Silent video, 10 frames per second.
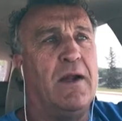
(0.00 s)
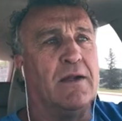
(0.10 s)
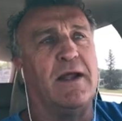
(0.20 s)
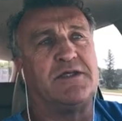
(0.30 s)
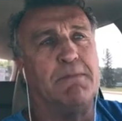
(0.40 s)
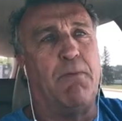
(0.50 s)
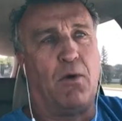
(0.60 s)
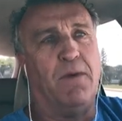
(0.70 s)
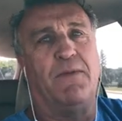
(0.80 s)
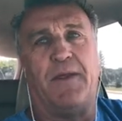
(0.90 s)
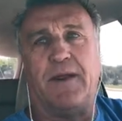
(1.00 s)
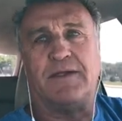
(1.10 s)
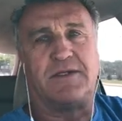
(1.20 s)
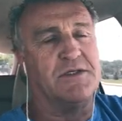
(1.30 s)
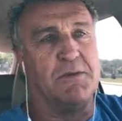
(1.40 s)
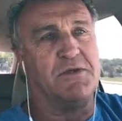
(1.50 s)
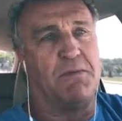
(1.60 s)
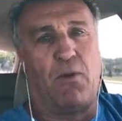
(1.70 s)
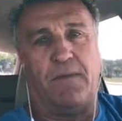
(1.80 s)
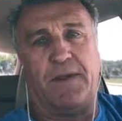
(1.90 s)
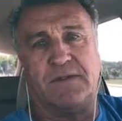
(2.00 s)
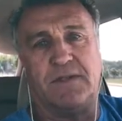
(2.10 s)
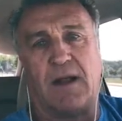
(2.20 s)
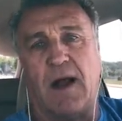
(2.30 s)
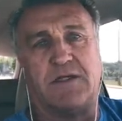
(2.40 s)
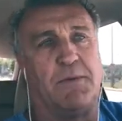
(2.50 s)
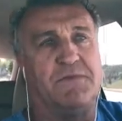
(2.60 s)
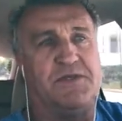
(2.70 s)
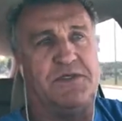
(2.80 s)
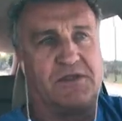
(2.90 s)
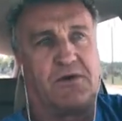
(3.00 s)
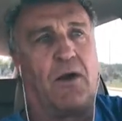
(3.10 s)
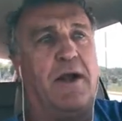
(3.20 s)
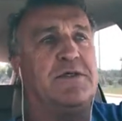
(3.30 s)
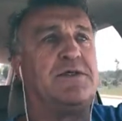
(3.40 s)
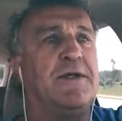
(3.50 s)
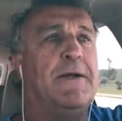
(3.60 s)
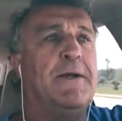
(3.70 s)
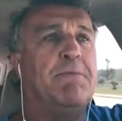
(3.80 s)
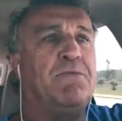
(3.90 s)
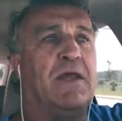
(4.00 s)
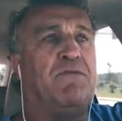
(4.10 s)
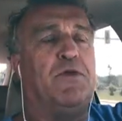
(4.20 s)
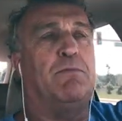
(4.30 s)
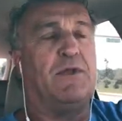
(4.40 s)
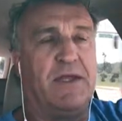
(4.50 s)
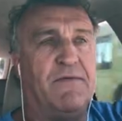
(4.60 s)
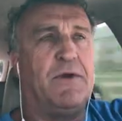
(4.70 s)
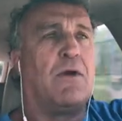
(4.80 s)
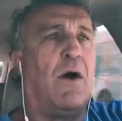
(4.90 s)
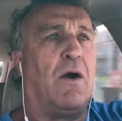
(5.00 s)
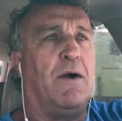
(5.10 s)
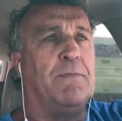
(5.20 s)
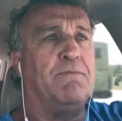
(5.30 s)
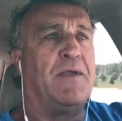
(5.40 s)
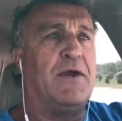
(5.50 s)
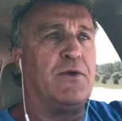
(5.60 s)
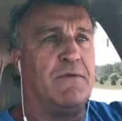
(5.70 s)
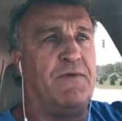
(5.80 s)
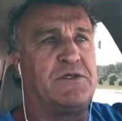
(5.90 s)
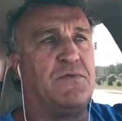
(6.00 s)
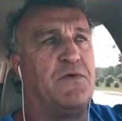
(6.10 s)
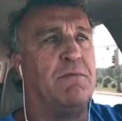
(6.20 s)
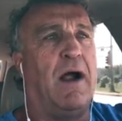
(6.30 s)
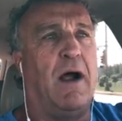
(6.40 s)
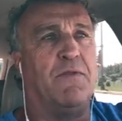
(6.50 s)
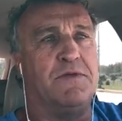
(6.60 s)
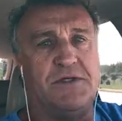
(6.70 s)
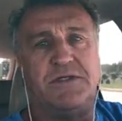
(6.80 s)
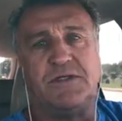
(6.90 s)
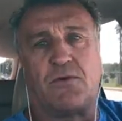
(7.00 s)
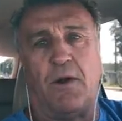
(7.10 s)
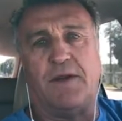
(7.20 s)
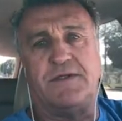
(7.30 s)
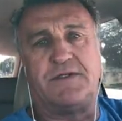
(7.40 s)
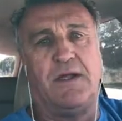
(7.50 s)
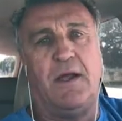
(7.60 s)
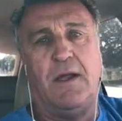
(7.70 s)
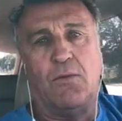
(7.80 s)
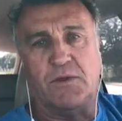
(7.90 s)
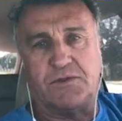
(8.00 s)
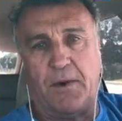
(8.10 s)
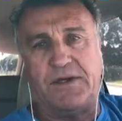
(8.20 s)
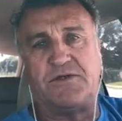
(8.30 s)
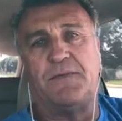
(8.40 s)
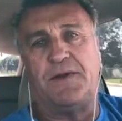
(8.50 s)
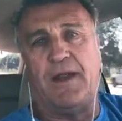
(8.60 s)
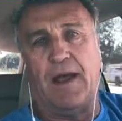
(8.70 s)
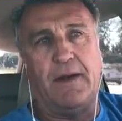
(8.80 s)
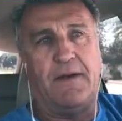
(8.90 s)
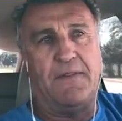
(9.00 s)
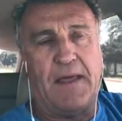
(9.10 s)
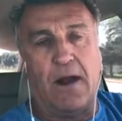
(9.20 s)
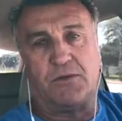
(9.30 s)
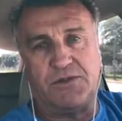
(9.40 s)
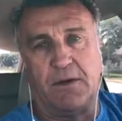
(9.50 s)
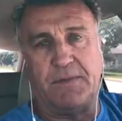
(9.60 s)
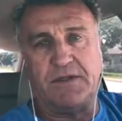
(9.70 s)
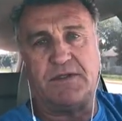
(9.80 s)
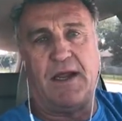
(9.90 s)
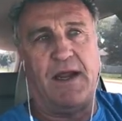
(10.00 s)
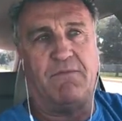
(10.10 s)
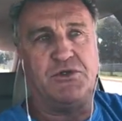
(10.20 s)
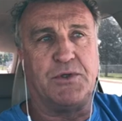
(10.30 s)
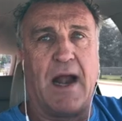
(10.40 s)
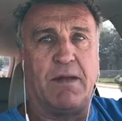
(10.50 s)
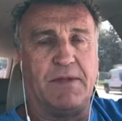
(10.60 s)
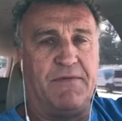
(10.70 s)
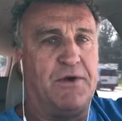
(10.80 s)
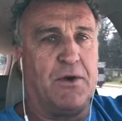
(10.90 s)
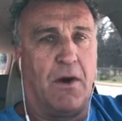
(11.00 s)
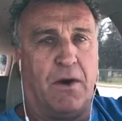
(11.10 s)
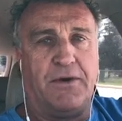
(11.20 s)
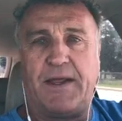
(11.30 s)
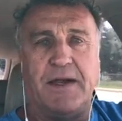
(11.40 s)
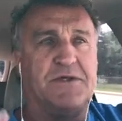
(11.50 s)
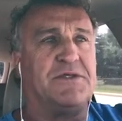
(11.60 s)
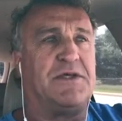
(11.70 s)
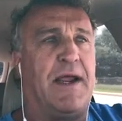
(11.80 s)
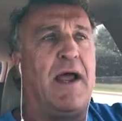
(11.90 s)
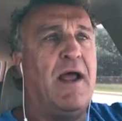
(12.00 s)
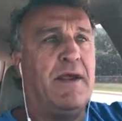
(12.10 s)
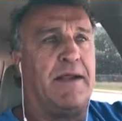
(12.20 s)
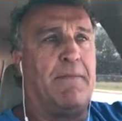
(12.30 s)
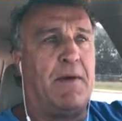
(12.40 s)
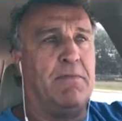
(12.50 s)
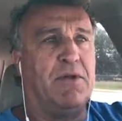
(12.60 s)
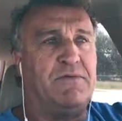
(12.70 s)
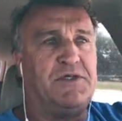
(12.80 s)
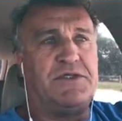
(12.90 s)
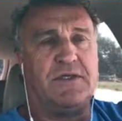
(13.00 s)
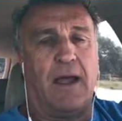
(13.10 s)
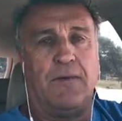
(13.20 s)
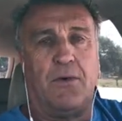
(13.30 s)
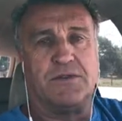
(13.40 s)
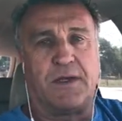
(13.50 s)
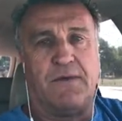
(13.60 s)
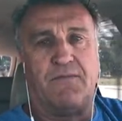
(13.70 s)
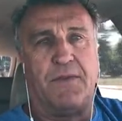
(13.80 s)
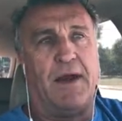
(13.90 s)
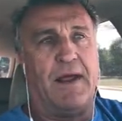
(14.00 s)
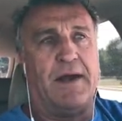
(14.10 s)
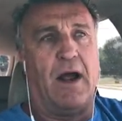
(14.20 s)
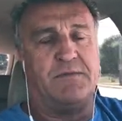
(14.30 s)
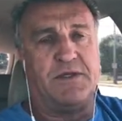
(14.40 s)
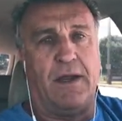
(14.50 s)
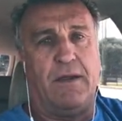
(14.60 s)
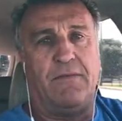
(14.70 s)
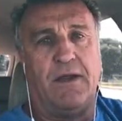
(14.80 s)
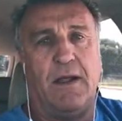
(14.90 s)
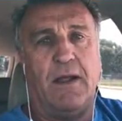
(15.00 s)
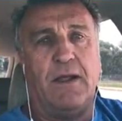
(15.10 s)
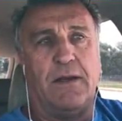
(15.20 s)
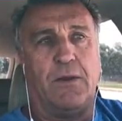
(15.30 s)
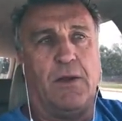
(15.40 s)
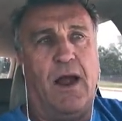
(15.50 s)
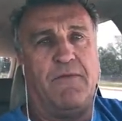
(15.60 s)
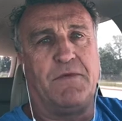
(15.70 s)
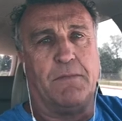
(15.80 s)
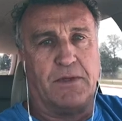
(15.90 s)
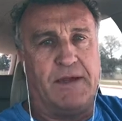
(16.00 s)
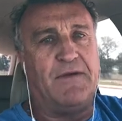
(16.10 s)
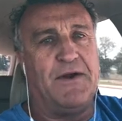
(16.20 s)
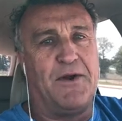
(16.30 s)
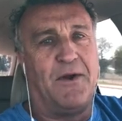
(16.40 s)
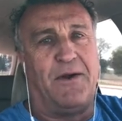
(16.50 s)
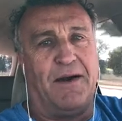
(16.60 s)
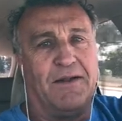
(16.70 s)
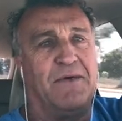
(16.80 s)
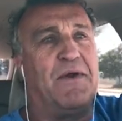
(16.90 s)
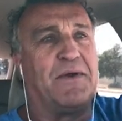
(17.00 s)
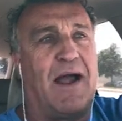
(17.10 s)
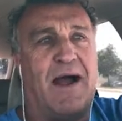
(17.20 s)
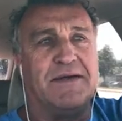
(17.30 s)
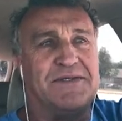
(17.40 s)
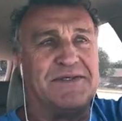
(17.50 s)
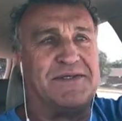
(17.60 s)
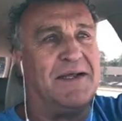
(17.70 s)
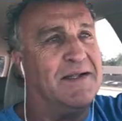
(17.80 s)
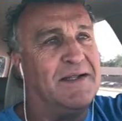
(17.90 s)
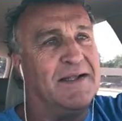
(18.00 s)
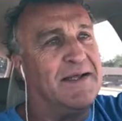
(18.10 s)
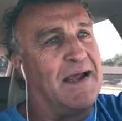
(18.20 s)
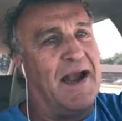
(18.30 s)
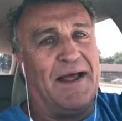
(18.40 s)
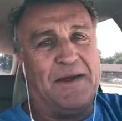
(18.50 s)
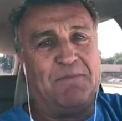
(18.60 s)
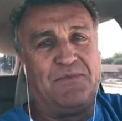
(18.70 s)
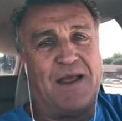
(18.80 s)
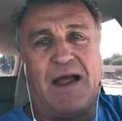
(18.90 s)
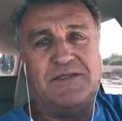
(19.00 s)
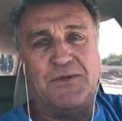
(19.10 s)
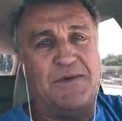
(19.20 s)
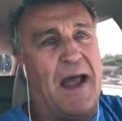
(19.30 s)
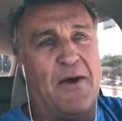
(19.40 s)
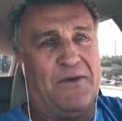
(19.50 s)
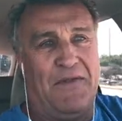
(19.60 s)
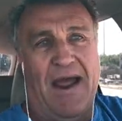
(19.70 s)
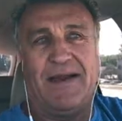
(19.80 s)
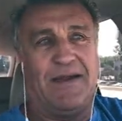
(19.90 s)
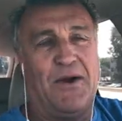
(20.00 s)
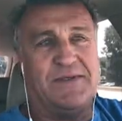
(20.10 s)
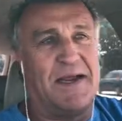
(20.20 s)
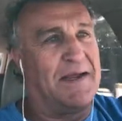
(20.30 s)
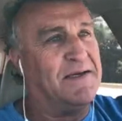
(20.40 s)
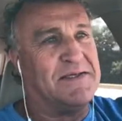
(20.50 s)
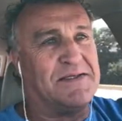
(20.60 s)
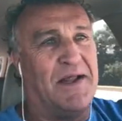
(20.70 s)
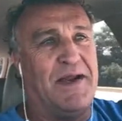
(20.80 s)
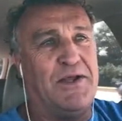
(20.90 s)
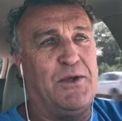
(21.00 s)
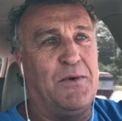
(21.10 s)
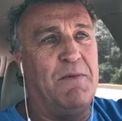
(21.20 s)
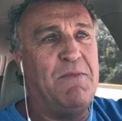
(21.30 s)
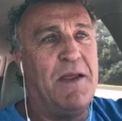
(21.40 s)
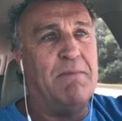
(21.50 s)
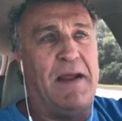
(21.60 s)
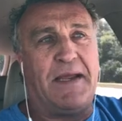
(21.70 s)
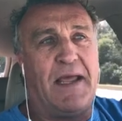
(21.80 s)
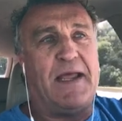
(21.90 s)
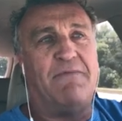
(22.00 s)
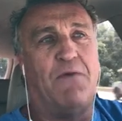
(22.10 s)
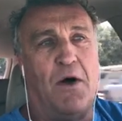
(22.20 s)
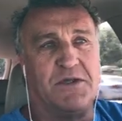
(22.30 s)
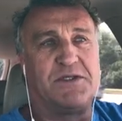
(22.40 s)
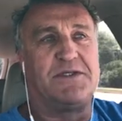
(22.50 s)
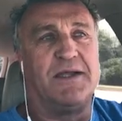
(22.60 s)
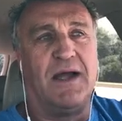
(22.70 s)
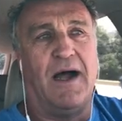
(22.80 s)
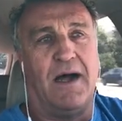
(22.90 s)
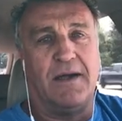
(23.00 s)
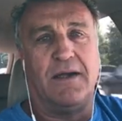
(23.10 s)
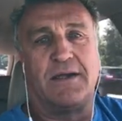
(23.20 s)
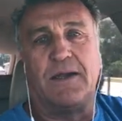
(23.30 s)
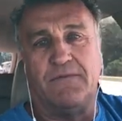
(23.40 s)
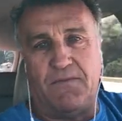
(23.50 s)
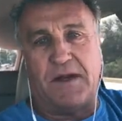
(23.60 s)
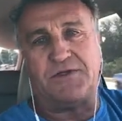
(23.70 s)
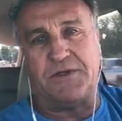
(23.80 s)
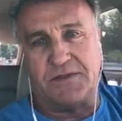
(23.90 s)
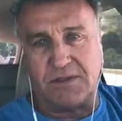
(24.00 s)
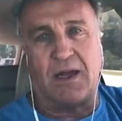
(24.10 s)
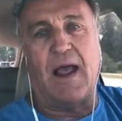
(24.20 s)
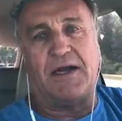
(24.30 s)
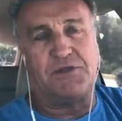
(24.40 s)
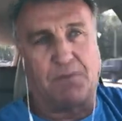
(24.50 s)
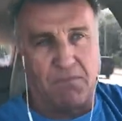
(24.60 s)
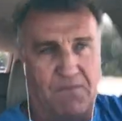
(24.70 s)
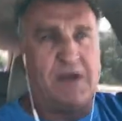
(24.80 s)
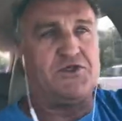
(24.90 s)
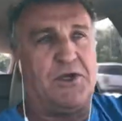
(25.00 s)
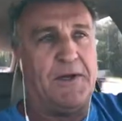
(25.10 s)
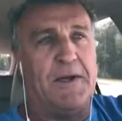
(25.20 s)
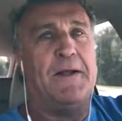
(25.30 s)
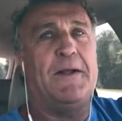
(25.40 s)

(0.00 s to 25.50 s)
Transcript: less important things because the most important thing is the gospel of Jesus Christ. If you believe in your heart and you confess with your mouth that Jesus Christ was raised from the dead, thou shalt be saved. But you got to believe it in your heart. You can't just say, "Yep, I believe Jesus died and rose again for the dead. Now I'm saved." No, you have to believe it in your heart. I love how God just kind of ties you down to that. You know, he's not going to just let you make a false uh, confession slash profession